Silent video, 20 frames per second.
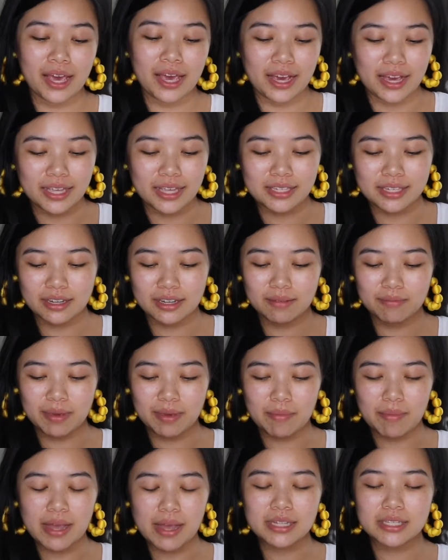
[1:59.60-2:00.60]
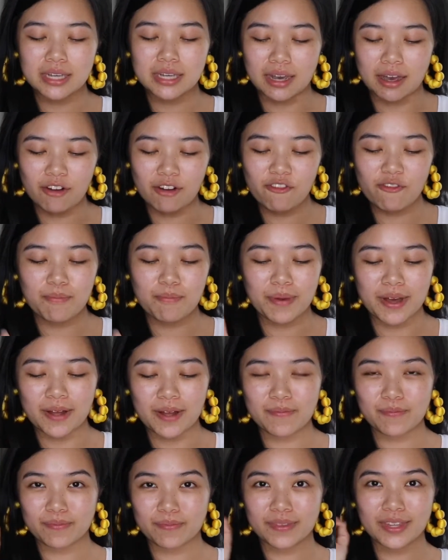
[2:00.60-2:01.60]
it's gonna be a bit tough,
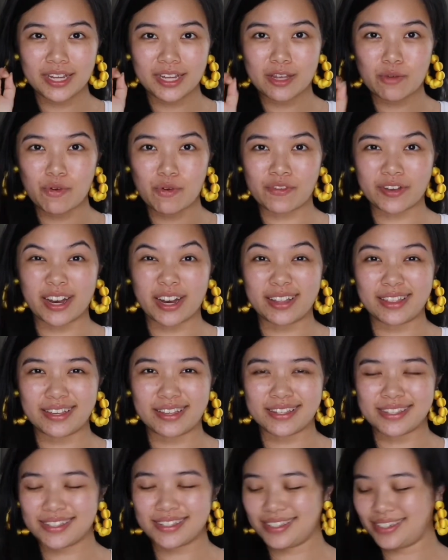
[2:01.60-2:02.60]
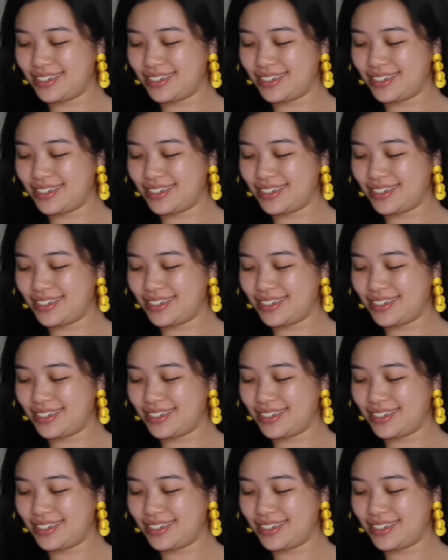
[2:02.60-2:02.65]
but we've got this.